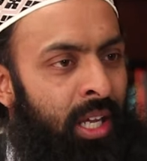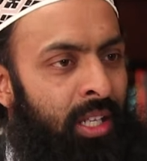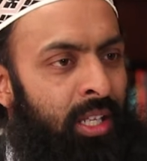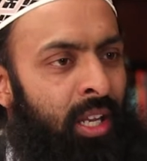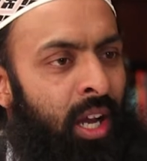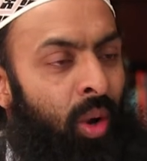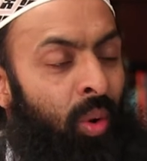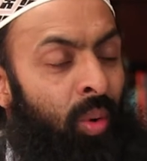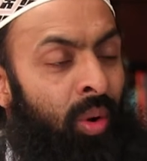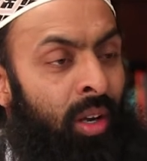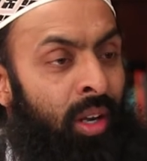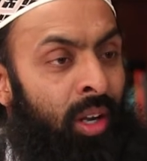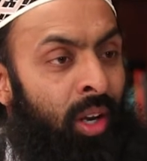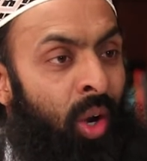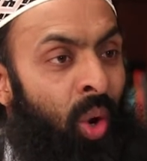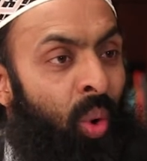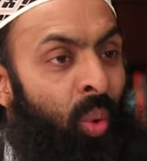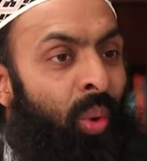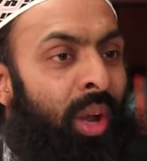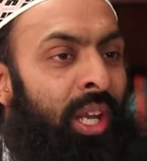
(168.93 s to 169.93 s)
Now,
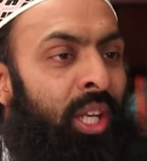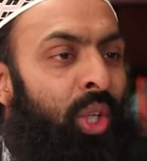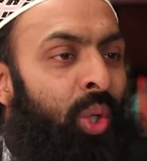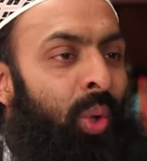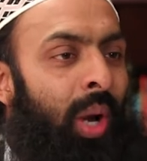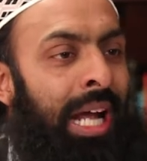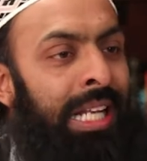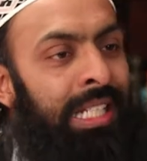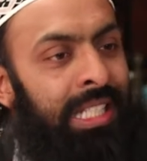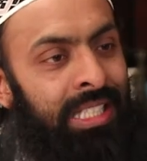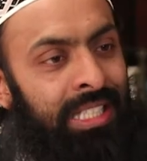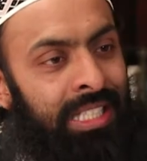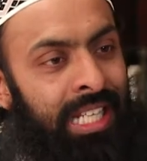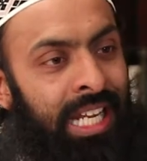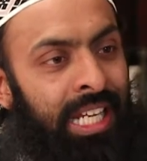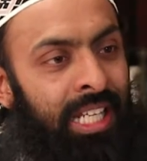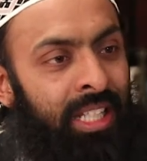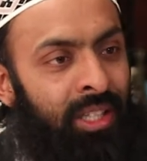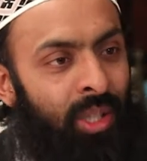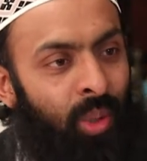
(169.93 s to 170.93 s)
where do you
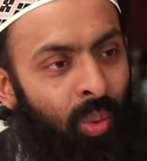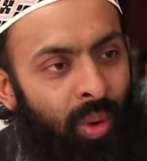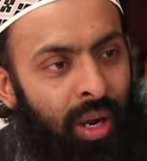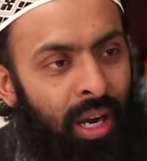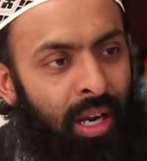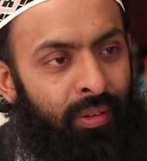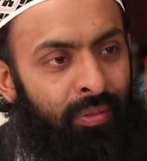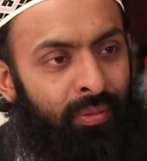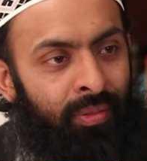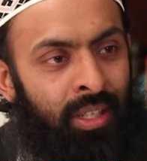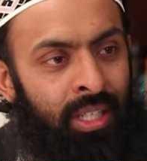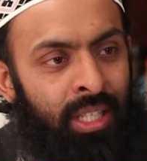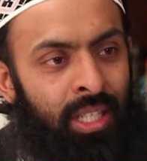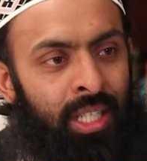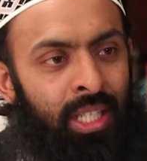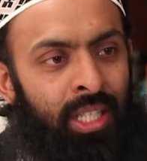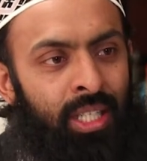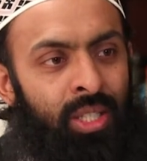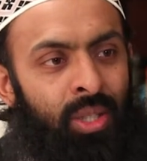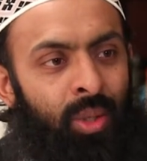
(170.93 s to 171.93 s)
undertake Tawaf
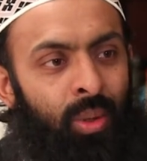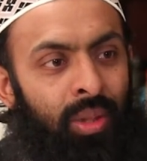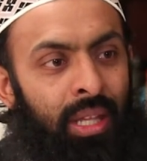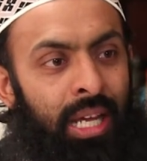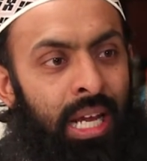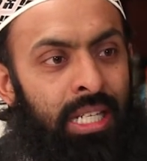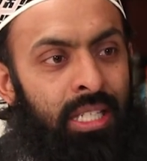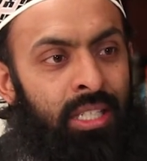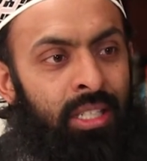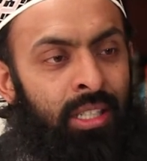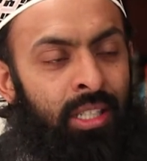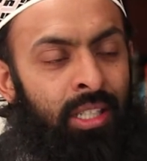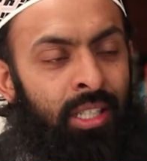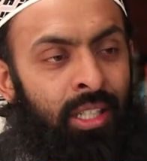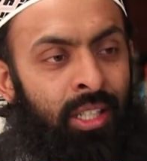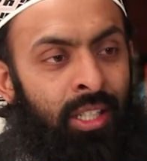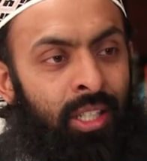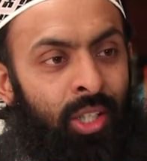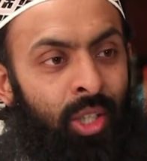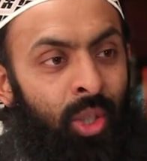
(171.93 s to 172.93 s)
so that
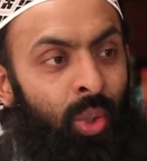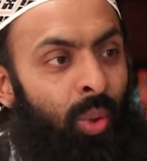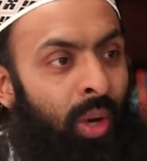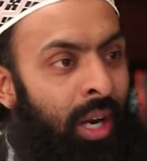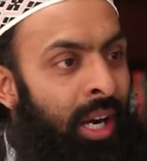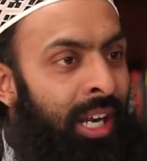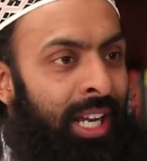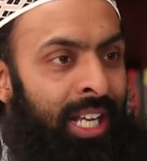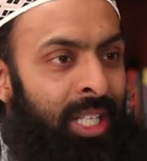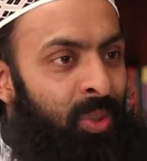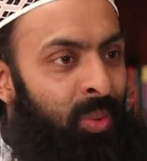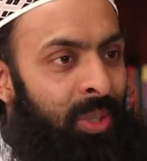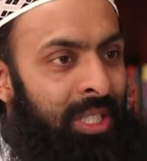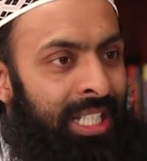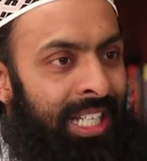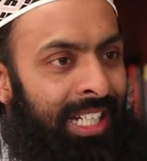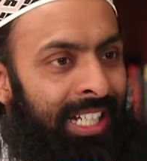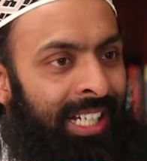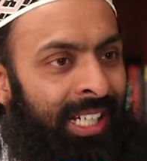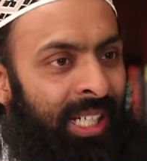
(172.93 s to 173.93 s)
you are, as we
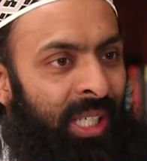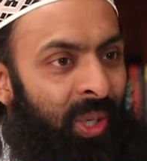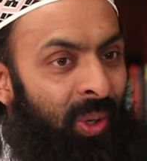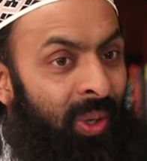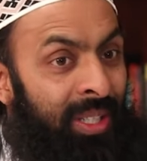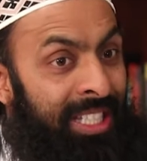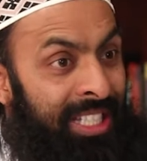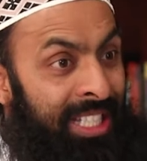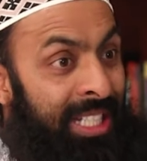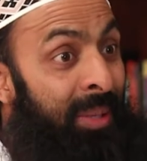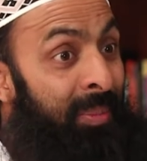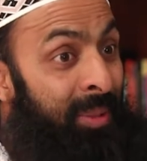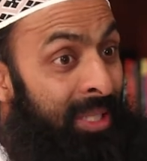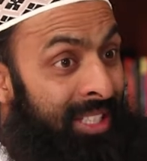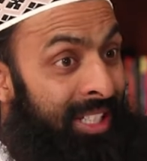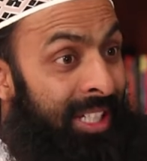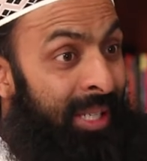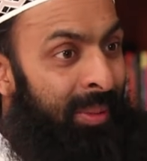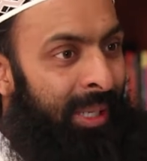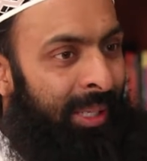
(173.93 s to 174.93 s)
said earlier, on
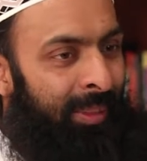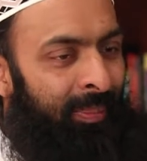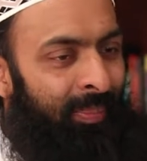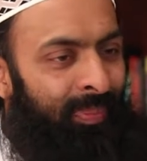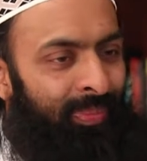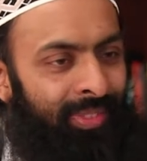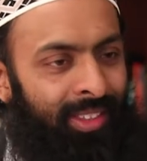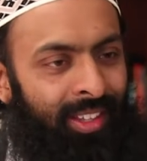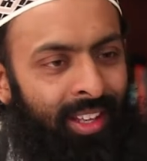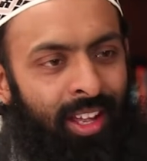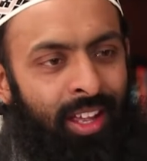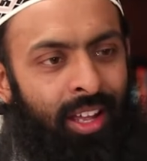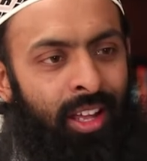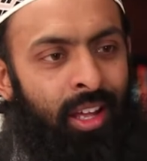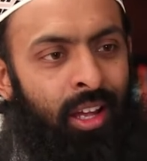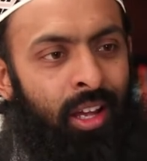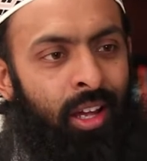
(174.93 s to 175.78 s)
slipstreaming?